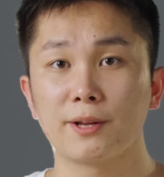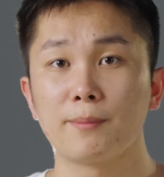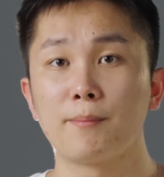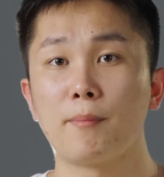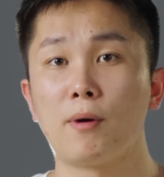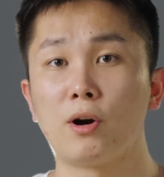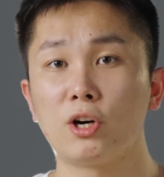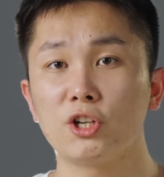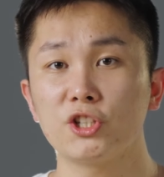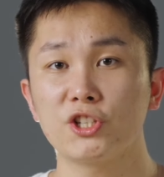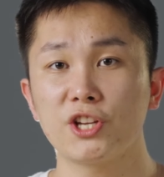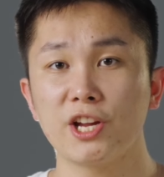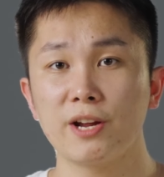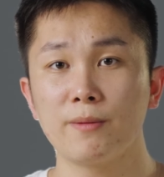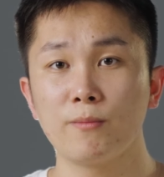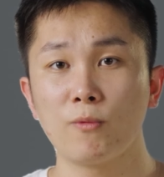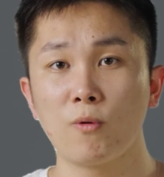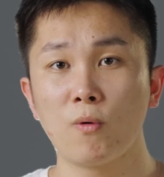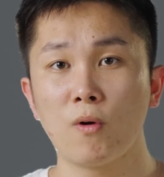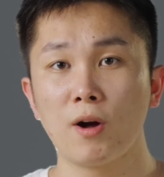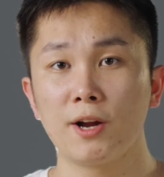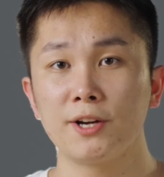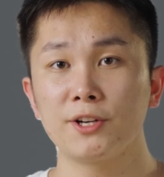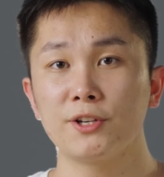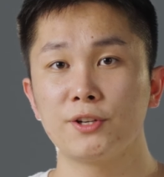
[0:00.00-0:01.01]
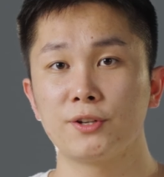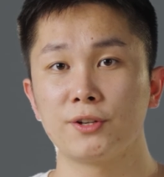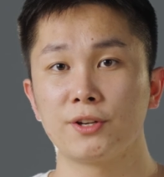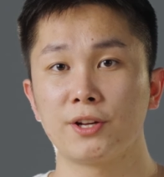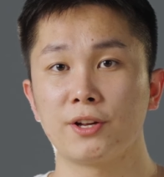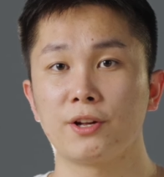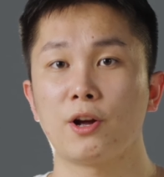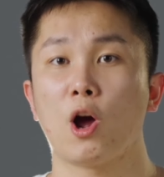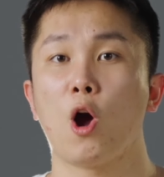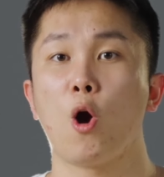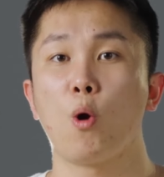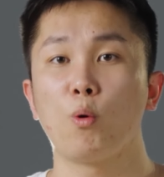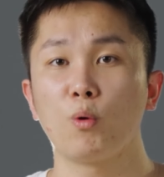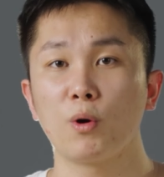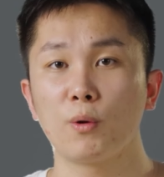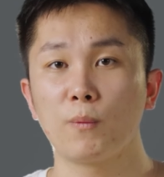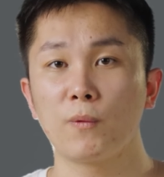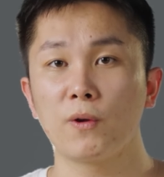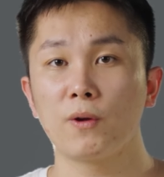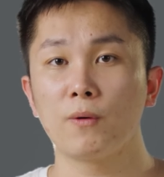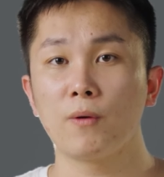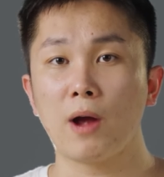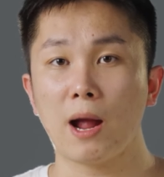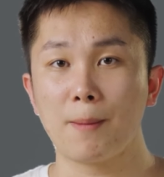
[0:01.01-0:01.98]
the Mars M1 to the
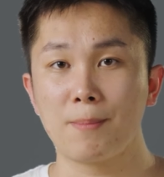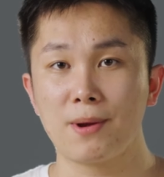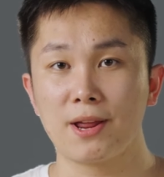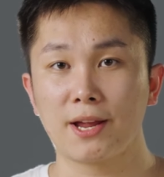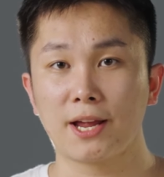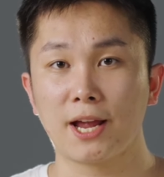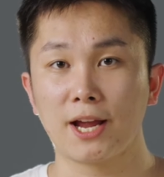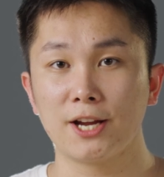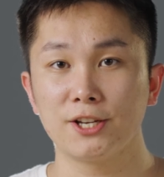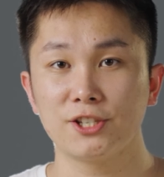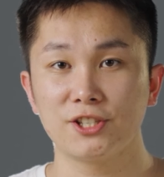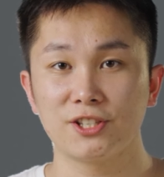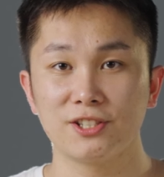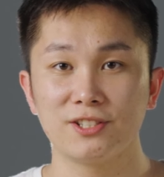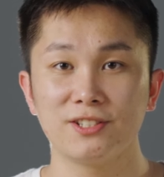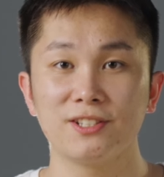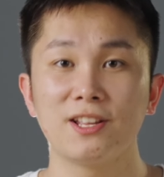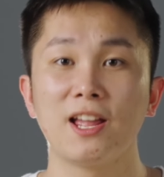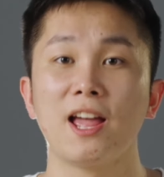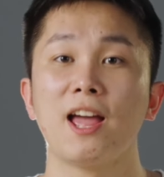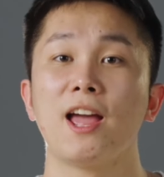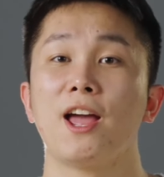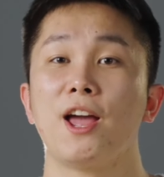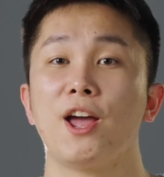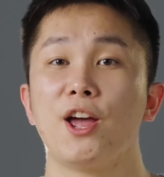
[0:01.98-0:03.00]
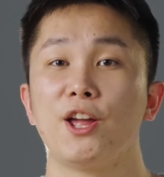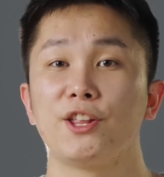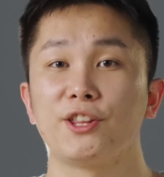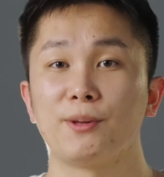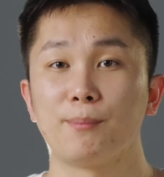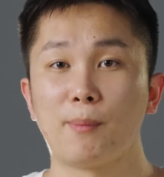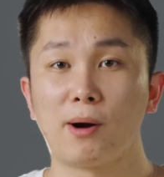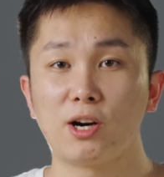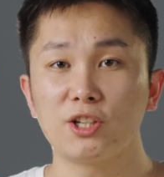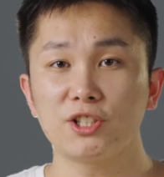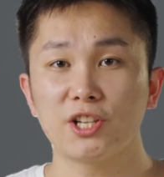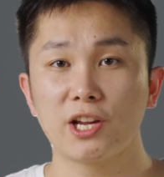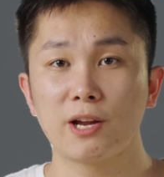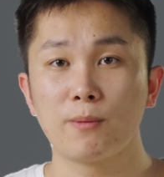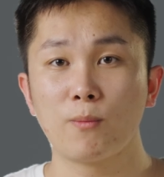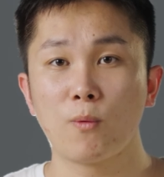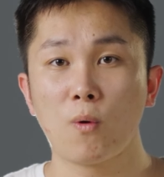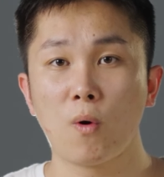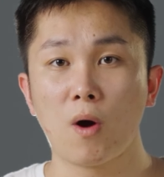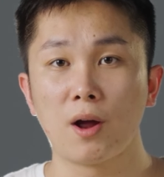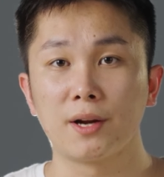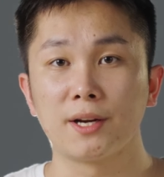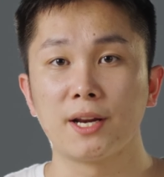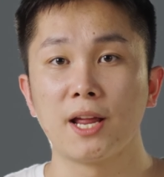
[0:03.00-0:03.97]
HollyView application. The Mars
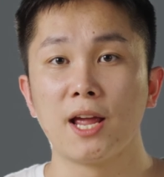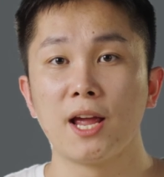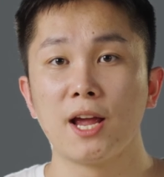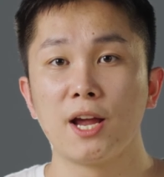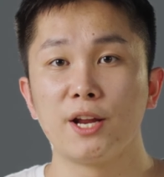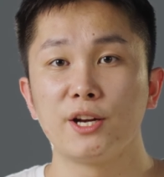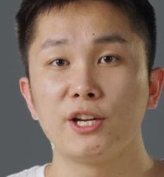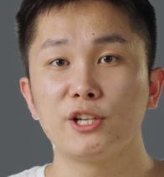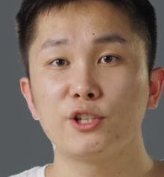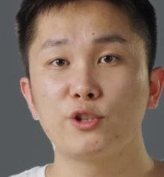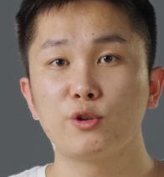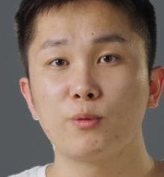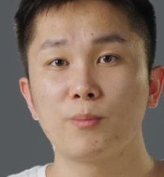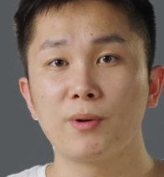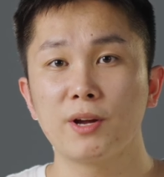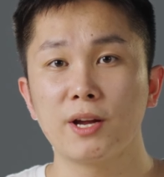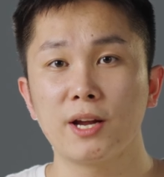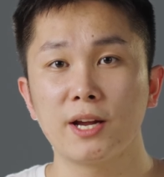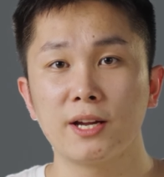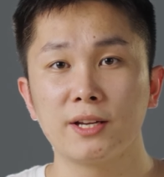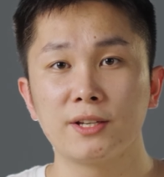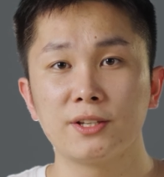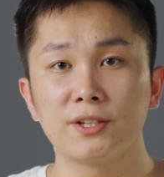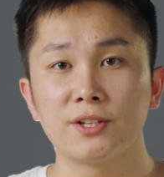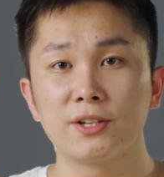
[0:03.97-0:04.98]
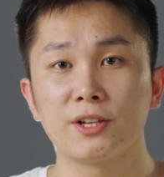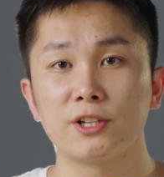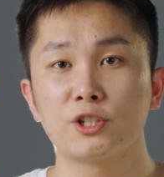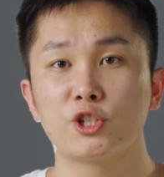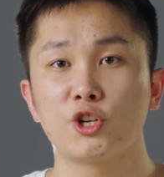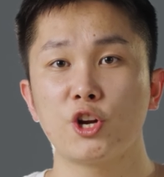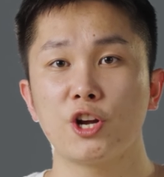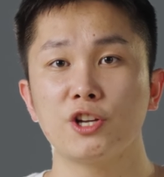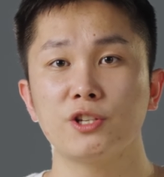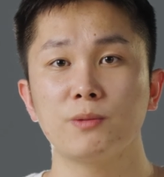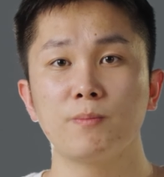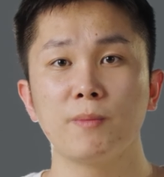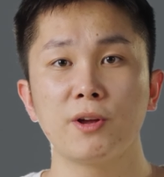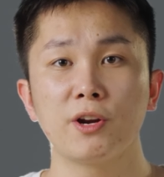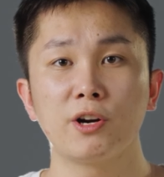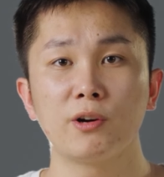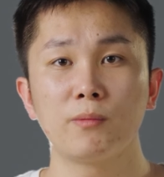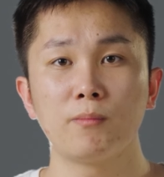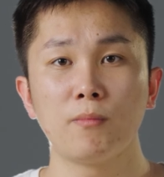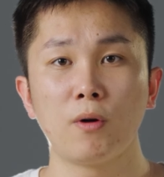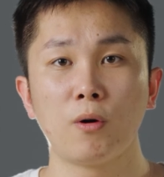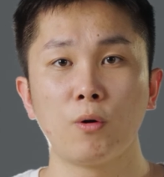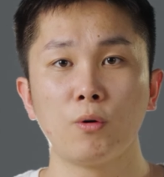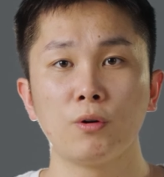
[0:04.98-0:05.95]
M1 needs to be in the
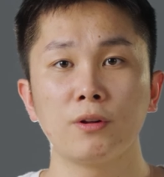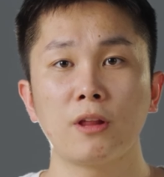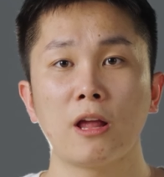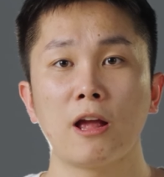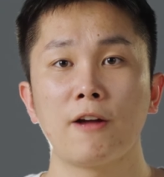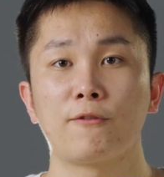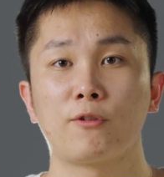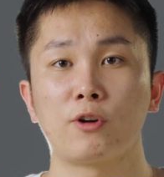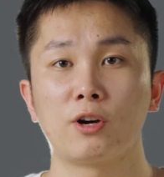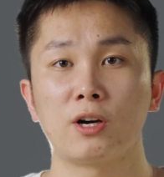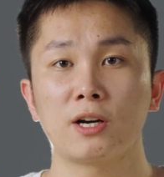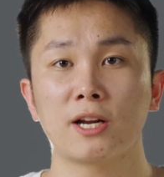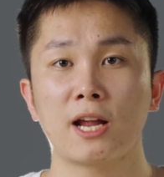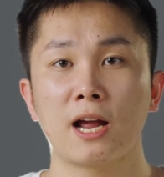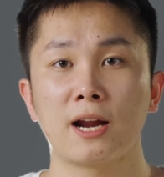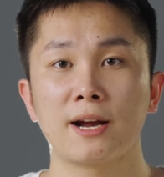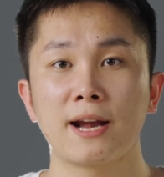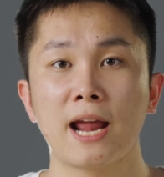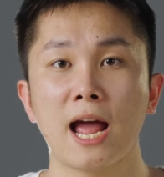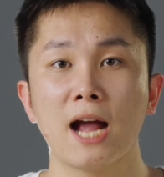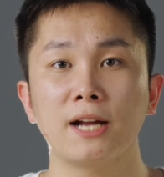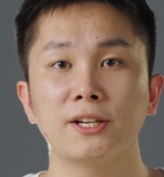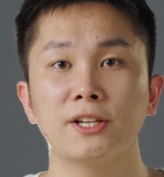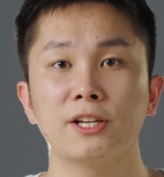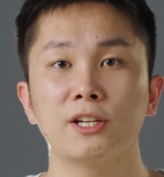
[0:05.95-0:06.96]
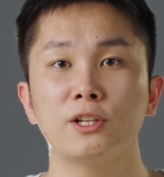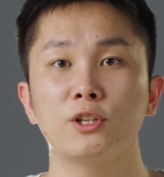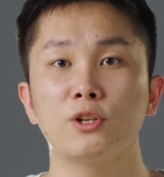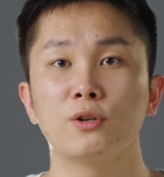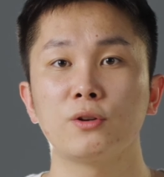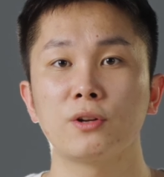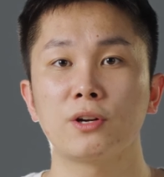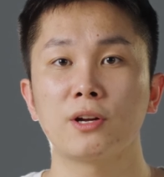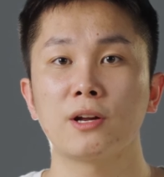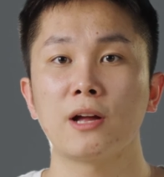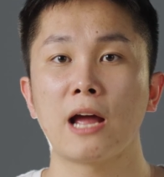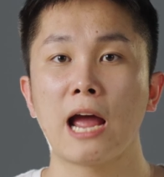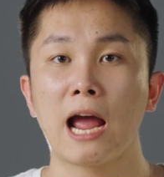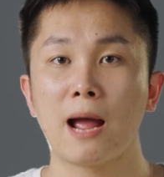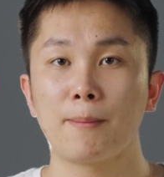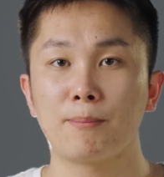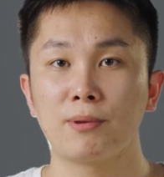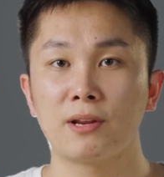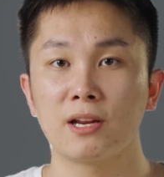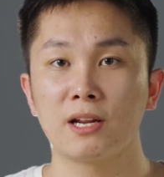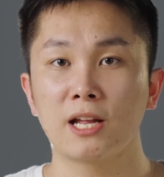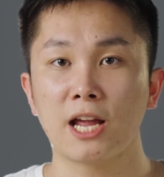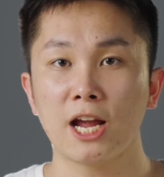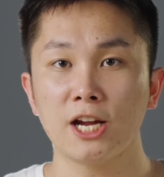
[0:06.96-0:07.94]
transmitter mode for connecting to the
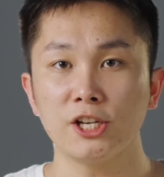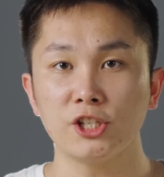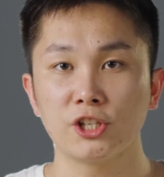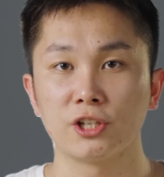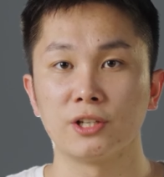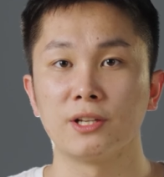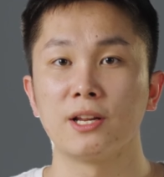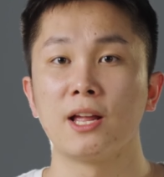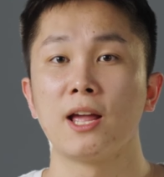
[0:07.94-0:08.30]
application.